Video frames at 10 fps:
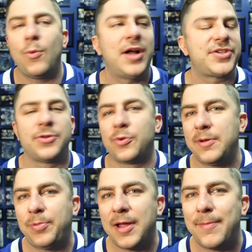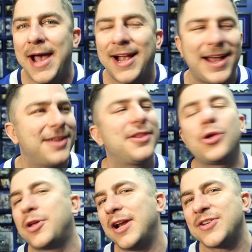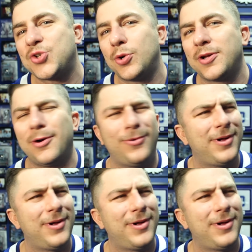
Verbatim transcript: And watching the replay back, I look and I sort of go,